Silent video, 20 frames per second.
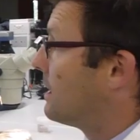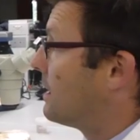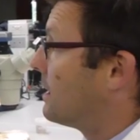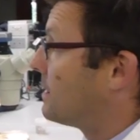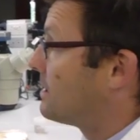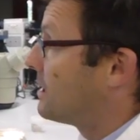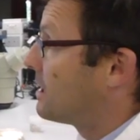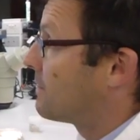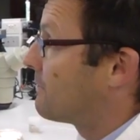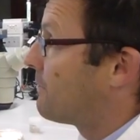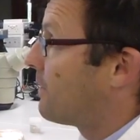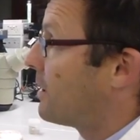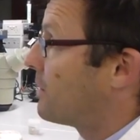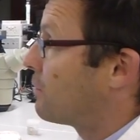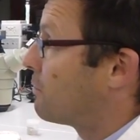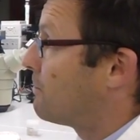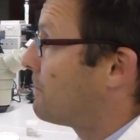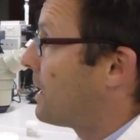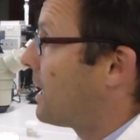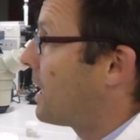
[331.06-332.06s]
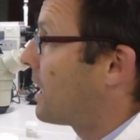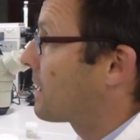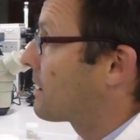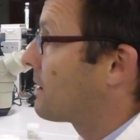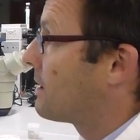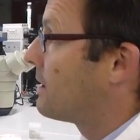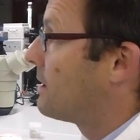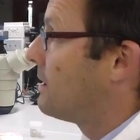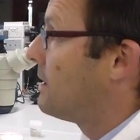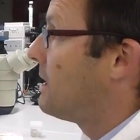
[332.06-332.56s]
identify your
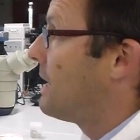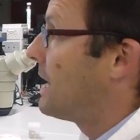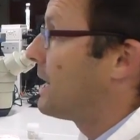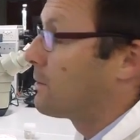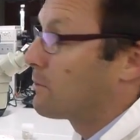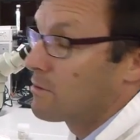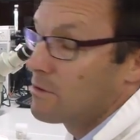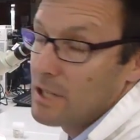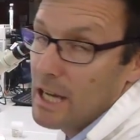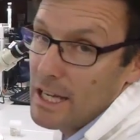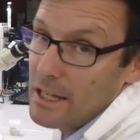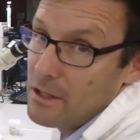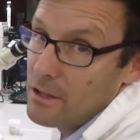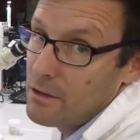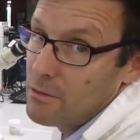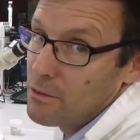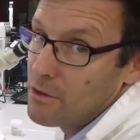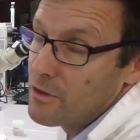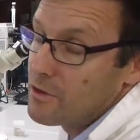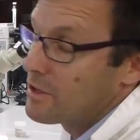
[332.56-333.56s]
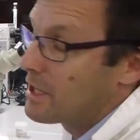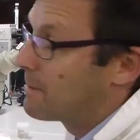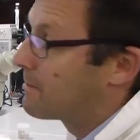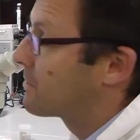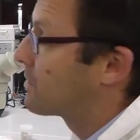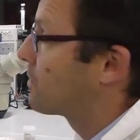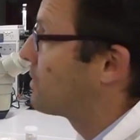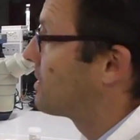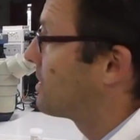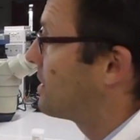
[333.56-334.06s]
bug, and it will take you through
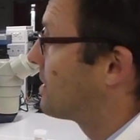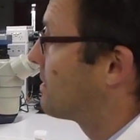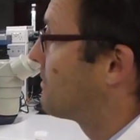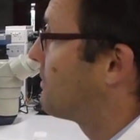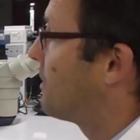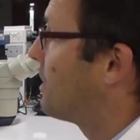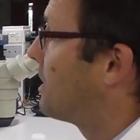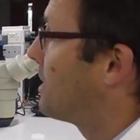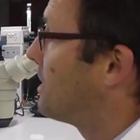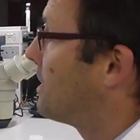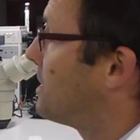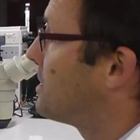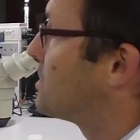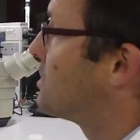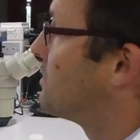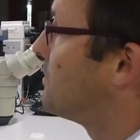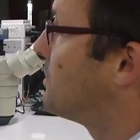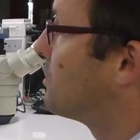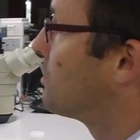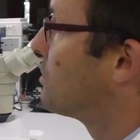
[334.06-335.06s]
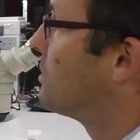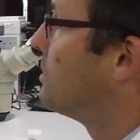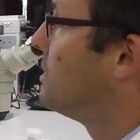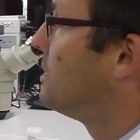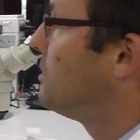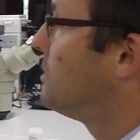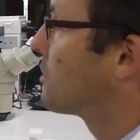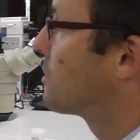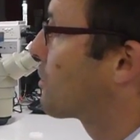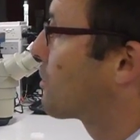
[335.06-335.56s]
steps to identify each of your
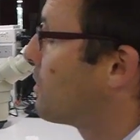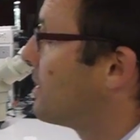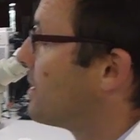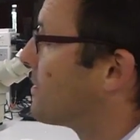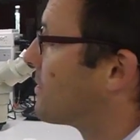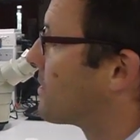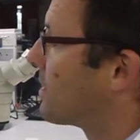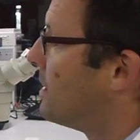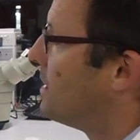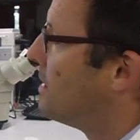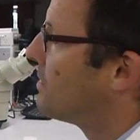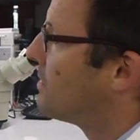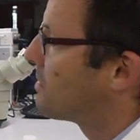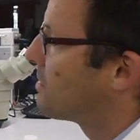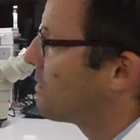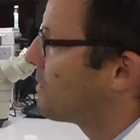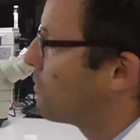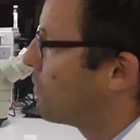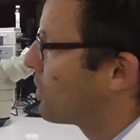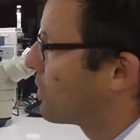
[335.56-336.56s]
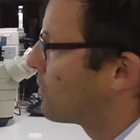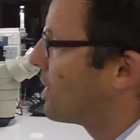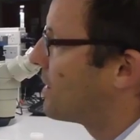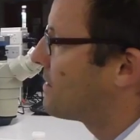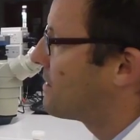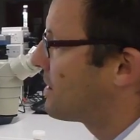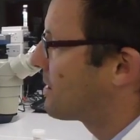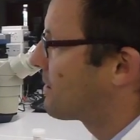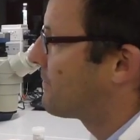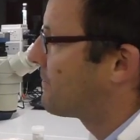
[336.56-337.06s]
critters. So you want to
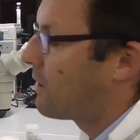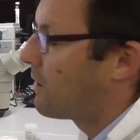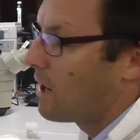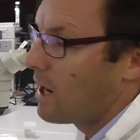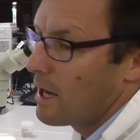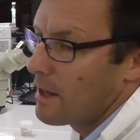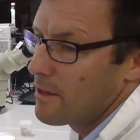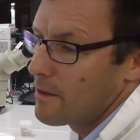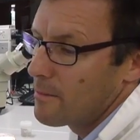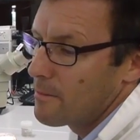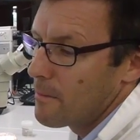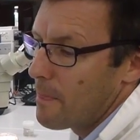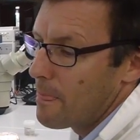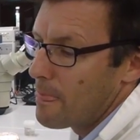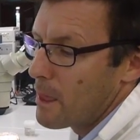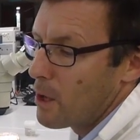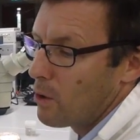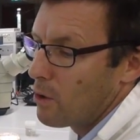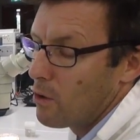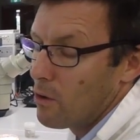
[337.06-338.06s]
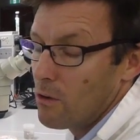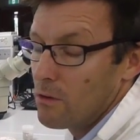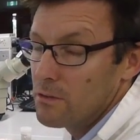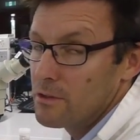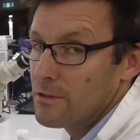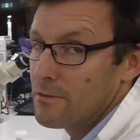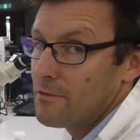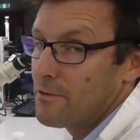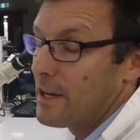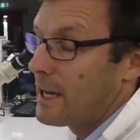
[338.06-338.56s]
identify them all
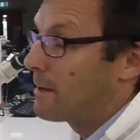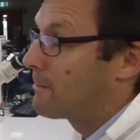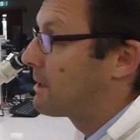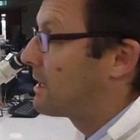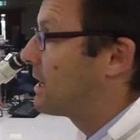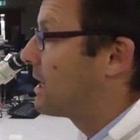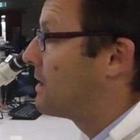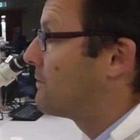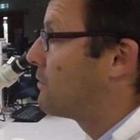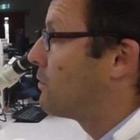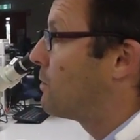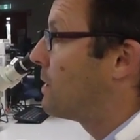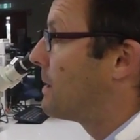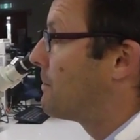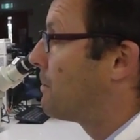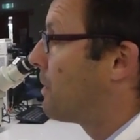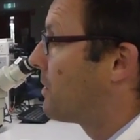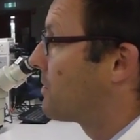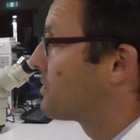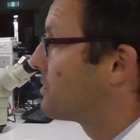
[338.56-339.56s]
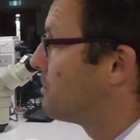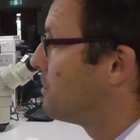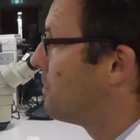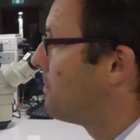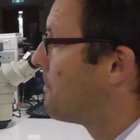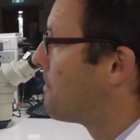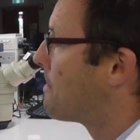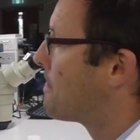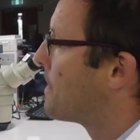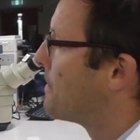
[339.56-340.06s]
to family level where
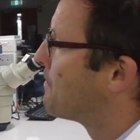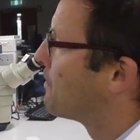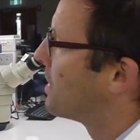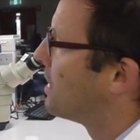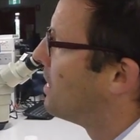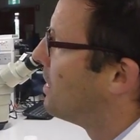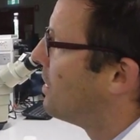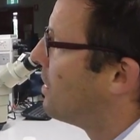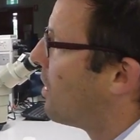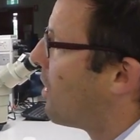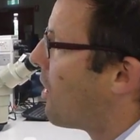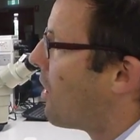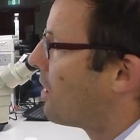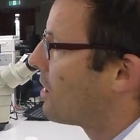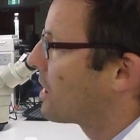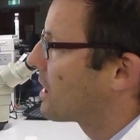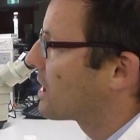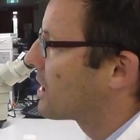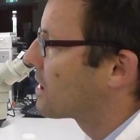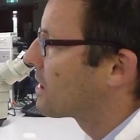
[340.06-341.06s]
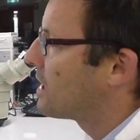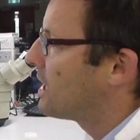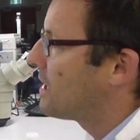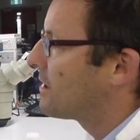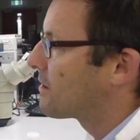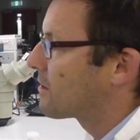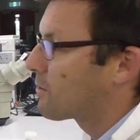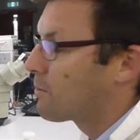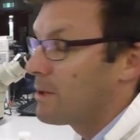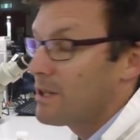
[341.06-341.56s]
possible.
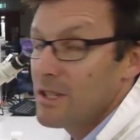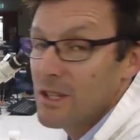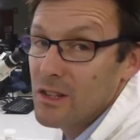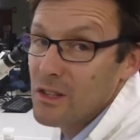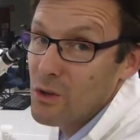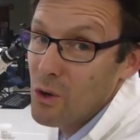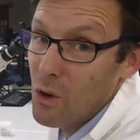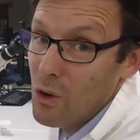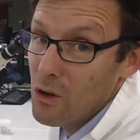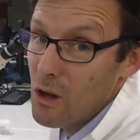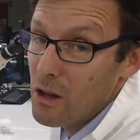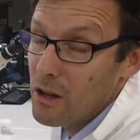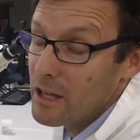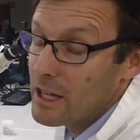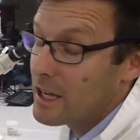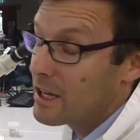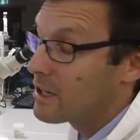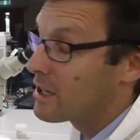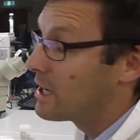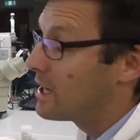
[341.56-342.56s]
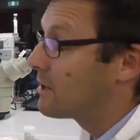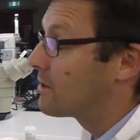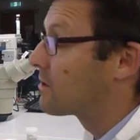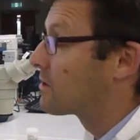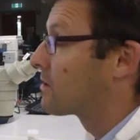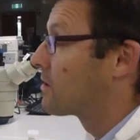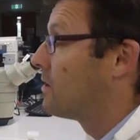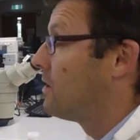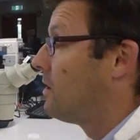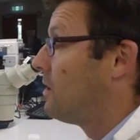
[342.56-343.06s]
Oligochaetes, we just call
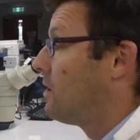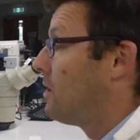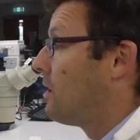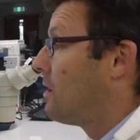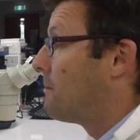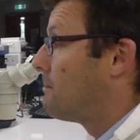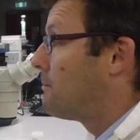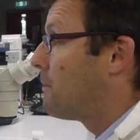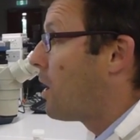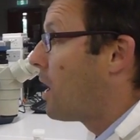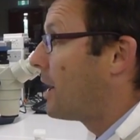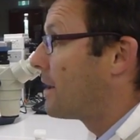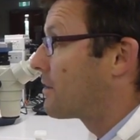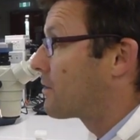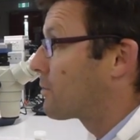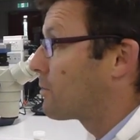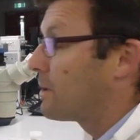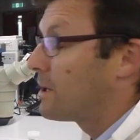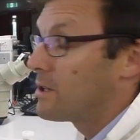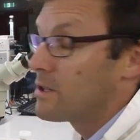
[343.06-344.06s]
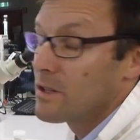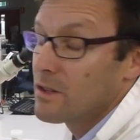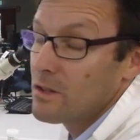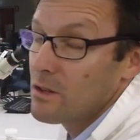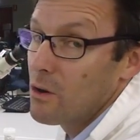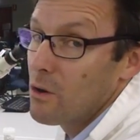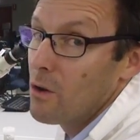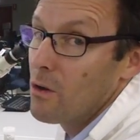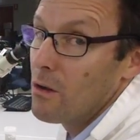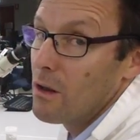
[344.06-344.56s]
oligochaetes. Mites, we just
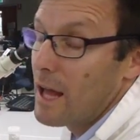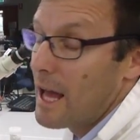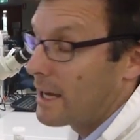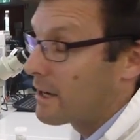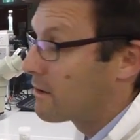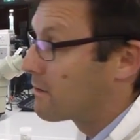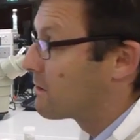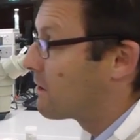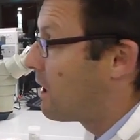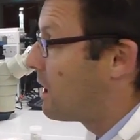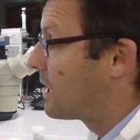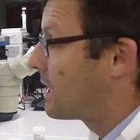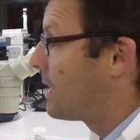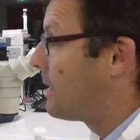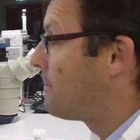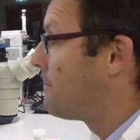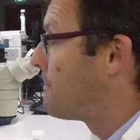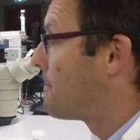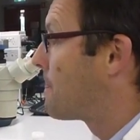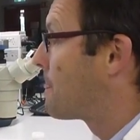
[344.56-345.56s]
call Acarina.